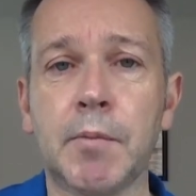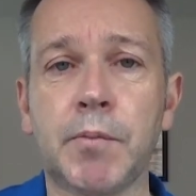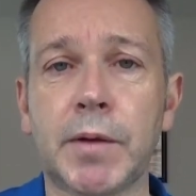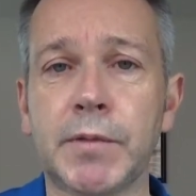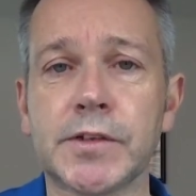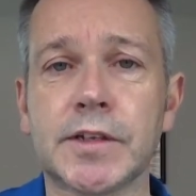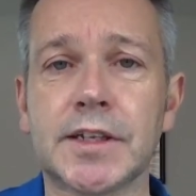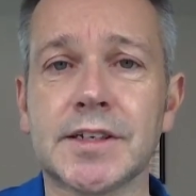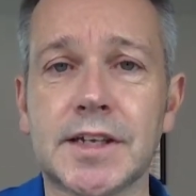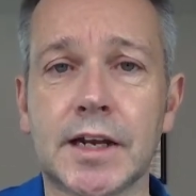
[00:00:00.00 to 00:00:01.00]
But I must say
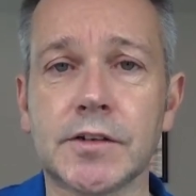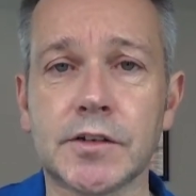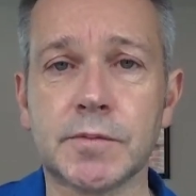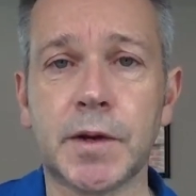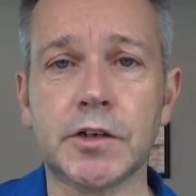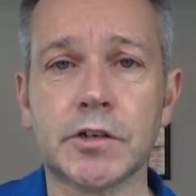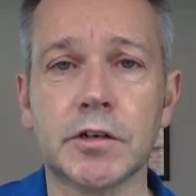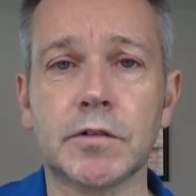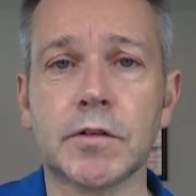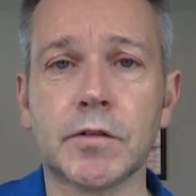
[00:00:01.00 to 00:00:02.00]
the standard
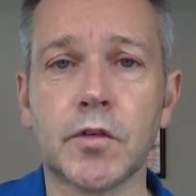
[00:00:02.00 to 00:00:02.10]
suspension,